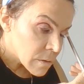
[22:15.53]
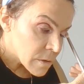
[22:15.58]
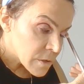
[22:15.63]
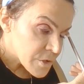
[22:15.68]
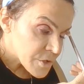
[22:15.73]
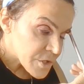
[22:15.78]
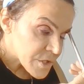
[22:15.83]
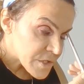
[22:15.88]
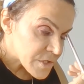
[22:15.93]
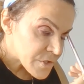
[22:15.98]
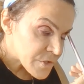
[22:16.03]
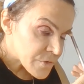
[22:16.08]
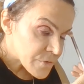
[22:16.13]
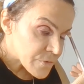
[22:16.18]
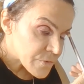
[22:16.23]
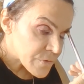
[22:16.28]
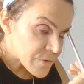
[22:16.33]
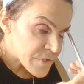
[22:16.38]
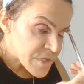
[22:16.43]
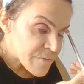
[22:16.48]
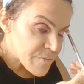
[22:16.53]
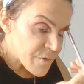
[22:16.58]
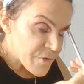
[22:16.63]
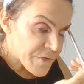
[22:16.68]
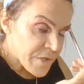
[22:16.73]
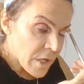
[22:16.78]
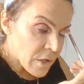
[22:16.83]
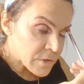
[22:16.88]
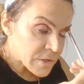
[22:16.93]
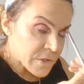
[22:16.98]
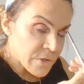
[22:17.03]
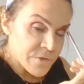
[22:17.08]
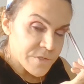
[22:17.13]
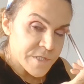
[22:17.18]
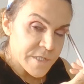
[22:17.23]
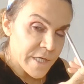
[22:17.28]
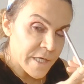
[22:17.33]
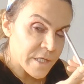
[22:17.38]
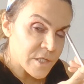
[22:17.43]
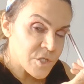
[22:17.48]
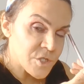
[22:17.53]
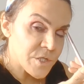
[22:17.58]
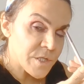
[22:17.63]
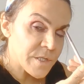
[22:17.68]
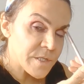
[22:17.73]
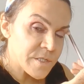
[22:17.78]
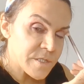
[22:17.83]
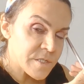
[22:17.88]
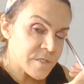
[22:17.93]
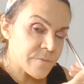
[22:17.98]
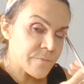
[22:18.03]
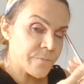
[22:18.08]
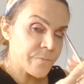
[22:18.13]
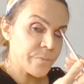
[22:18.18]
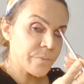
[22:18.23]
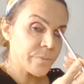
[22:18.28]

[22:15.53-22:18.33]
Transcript: just to smooth out those edges.